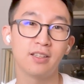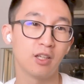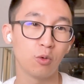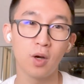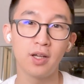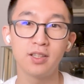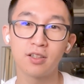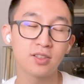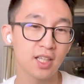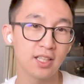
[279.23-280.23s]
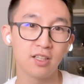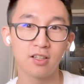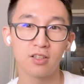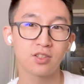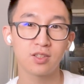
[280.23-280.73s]
1 year, 10
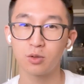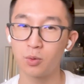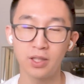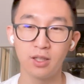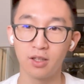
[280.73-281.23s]
years, 20